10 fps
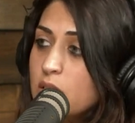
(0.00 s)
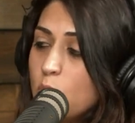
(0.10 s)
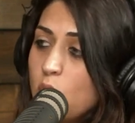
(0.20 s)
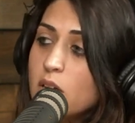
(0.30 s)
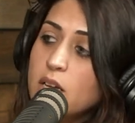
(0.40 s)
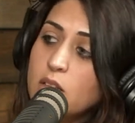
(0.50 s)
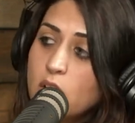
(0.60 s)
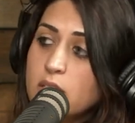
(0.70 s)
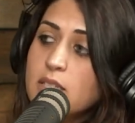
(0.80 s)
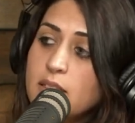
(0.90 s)
like walking
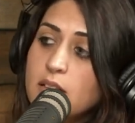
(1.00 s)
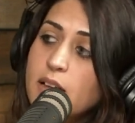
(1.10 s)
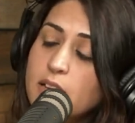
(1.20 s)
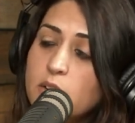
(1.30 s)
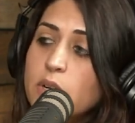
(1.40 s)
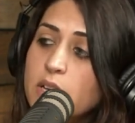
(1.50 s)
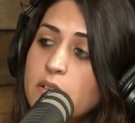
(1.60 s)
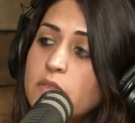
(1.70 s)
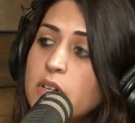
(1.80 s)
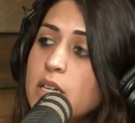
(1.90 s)
alongside the client in
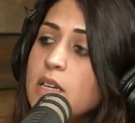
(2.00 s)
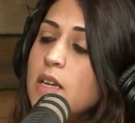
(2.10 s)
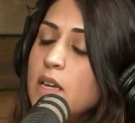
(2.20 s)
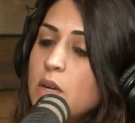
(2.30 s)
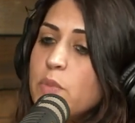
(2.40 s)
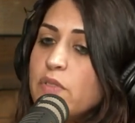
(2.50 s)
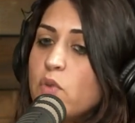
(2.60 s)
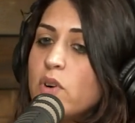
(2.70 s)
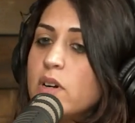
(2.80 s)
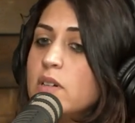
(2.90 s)
recovery
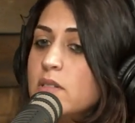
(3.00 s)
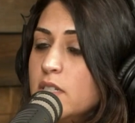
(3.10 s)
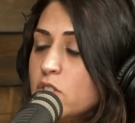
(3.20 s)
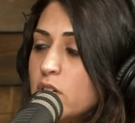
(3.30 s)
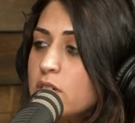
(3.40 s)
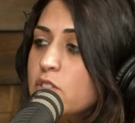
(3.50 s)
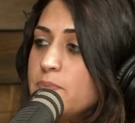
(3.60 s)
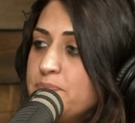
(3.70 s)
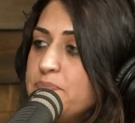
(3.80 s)
before discharge.